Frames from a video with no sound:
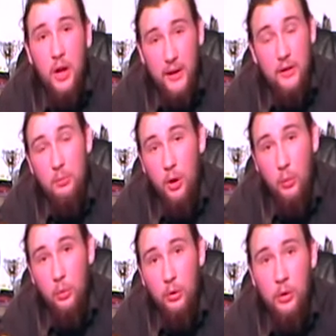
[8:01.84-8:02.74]
I'd add some
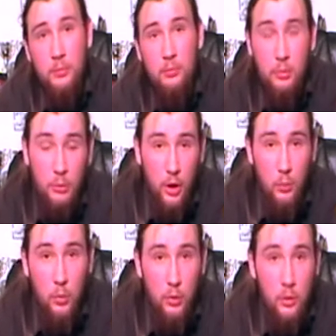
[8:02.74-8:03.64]
hot water, some
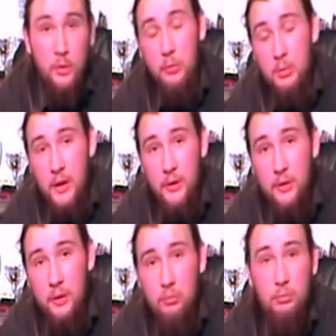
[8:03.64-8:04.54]
cold water, some
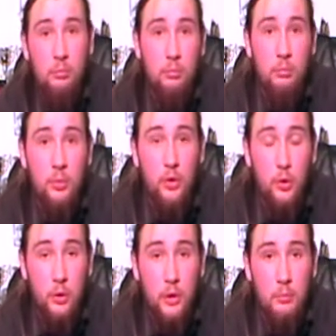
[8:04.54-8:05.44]
yeast,
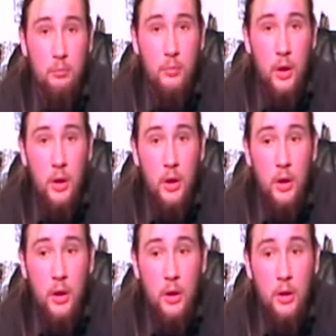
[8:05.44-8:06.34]
sorted.
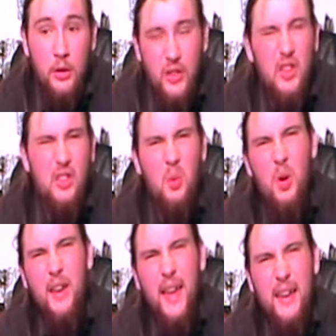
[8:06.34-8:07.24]
This isn't a
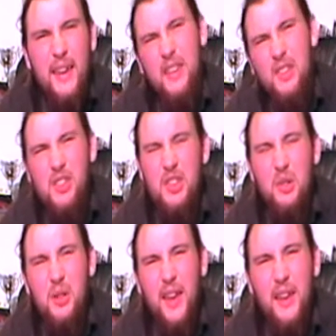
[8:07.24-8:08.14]
1 can kit, this is a
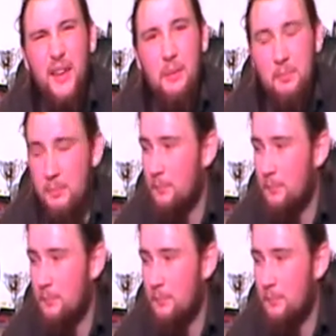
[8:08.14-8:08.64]
2 can kit.